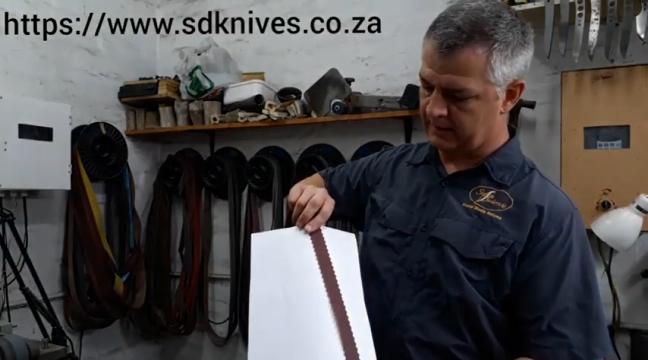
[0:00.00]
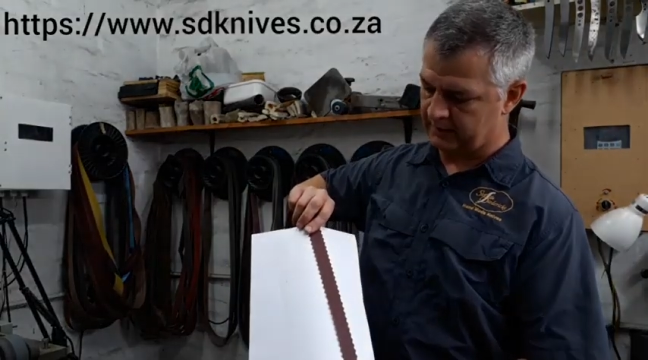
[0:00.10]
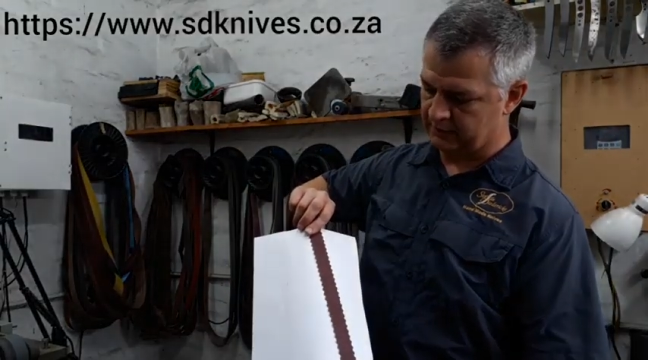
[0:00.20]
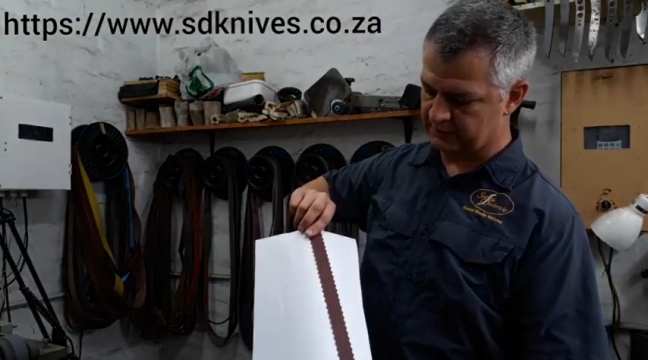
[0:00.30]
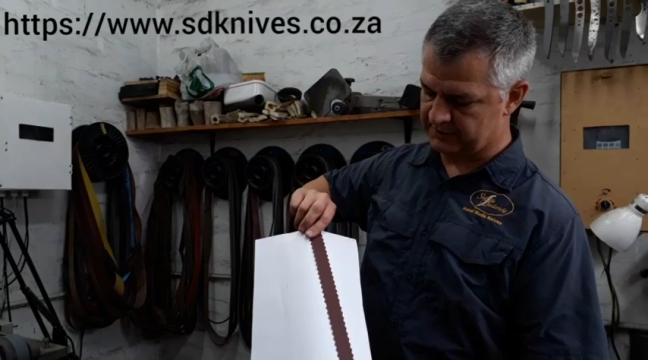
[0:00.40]

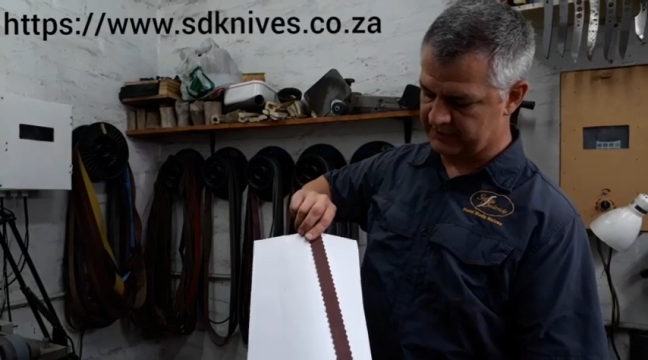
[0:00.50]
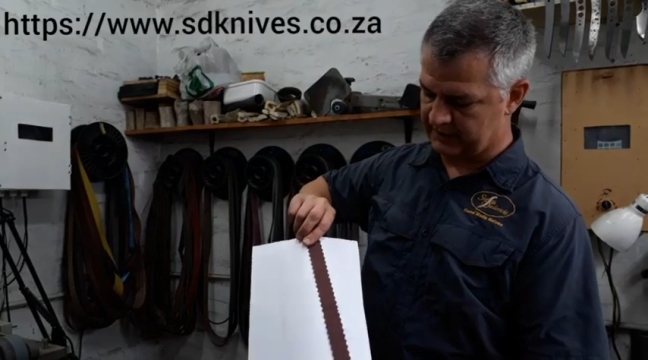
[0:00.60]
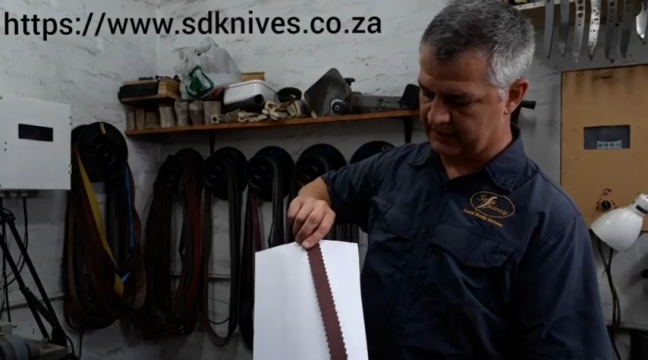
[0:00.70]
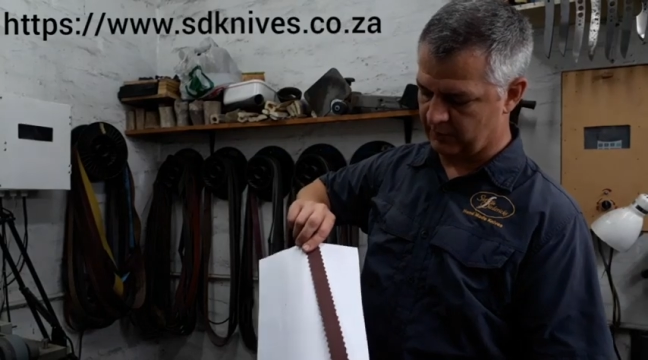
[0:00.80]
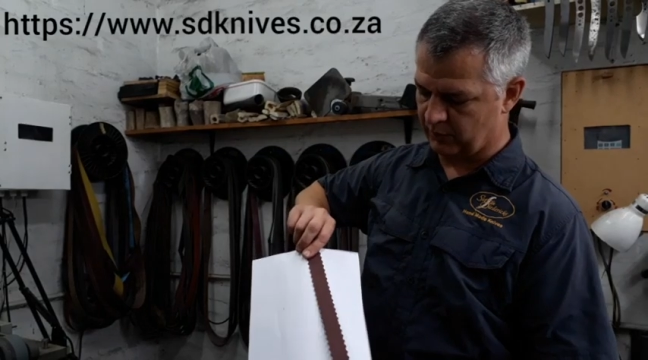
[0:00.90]
And you'll
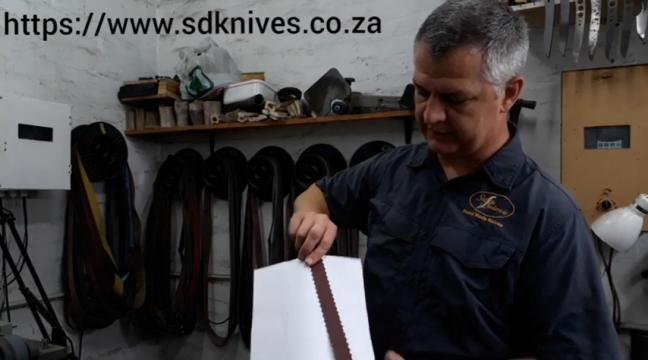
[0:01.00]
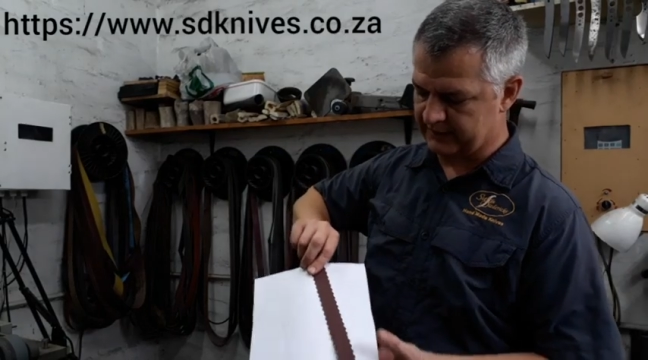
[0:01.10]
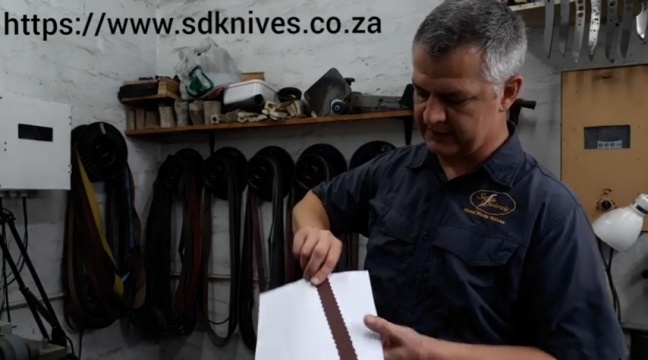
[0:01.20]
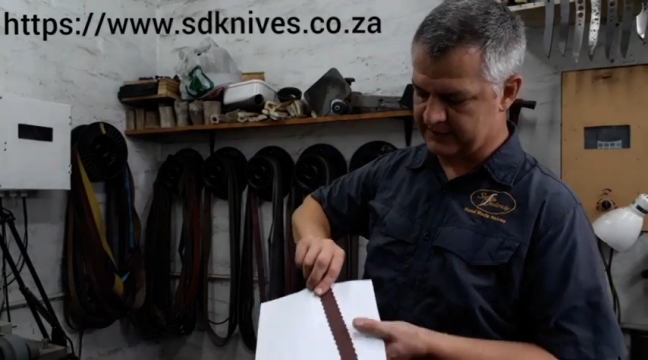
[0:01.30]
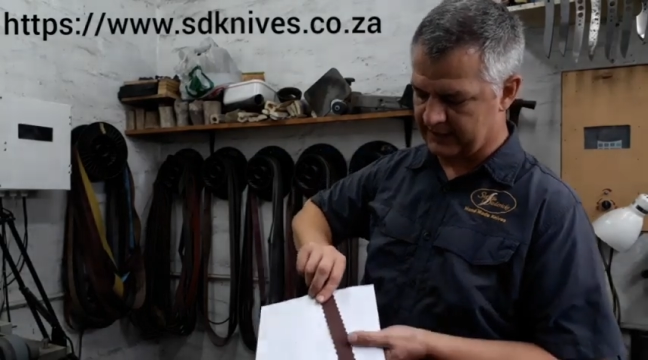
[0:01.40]
see, and what
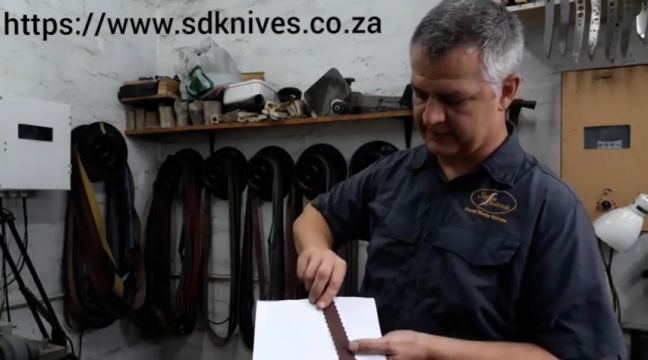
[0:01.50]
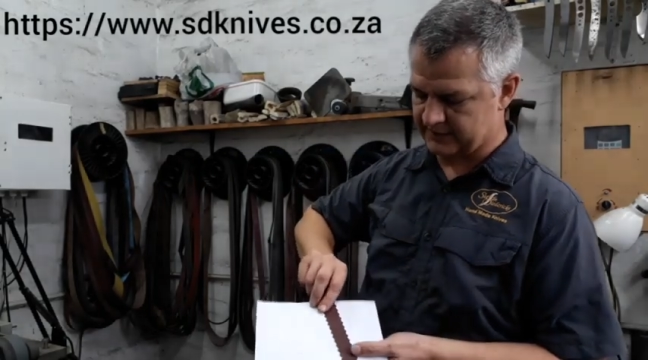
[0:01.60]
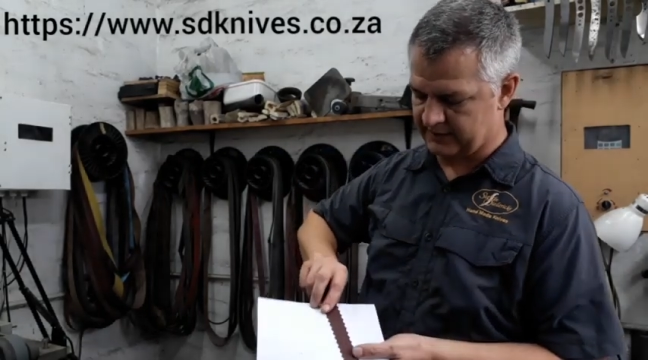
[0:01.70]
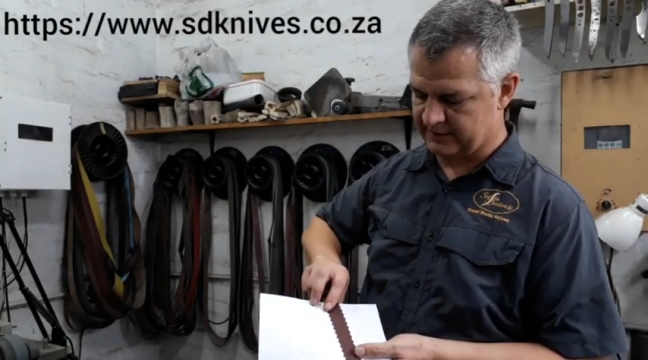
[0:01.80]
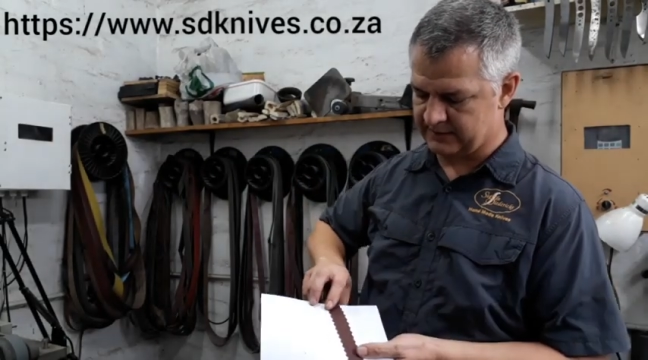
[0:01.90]
this
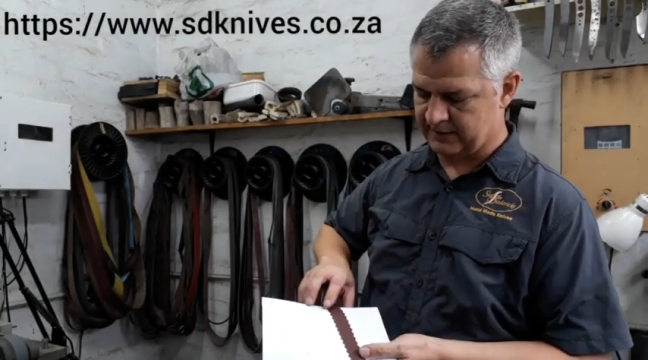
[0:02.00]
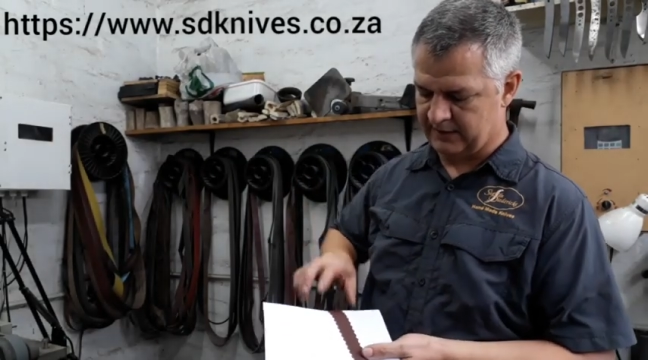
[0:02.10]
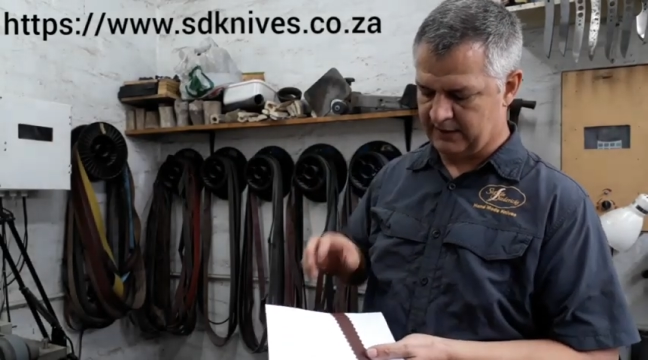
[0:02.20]
does is,